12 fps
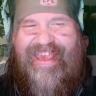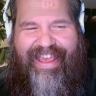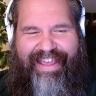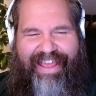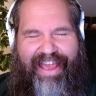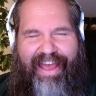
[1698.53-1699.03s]

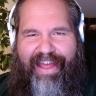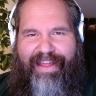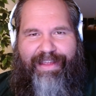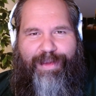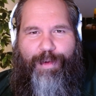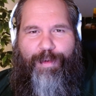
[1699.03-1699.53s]
Yeah,
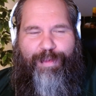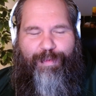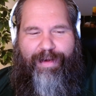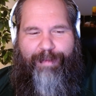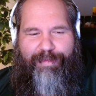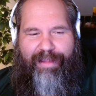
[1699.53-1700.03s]
you always
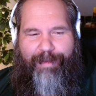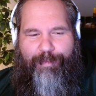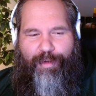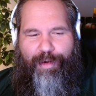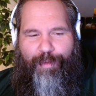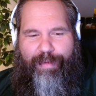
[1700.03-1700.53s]
want to play
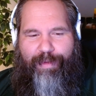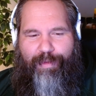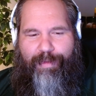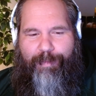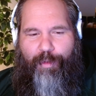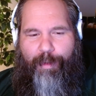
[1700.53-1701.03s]
more when
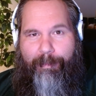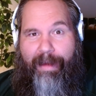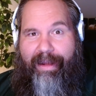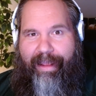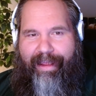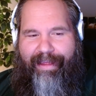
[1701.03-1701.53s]
there's more
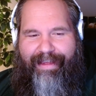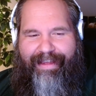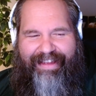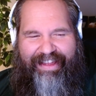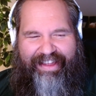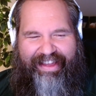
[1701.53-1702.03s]
money
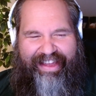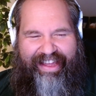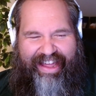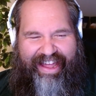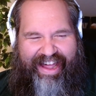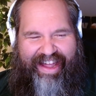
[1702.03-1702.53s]

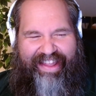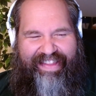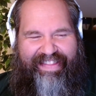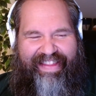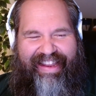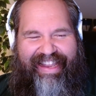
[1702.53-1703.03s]

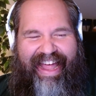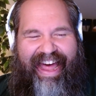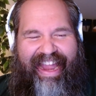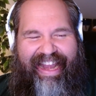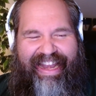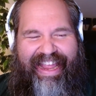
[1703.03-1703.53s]
on the
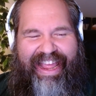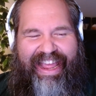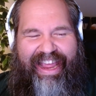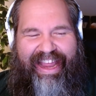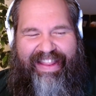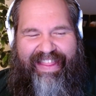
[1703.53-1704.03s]
line
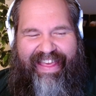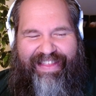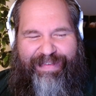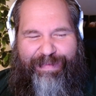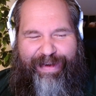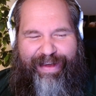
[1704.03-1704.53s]
in
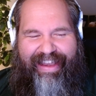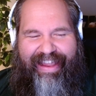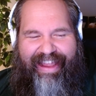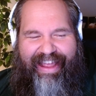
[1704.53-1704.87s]
this one.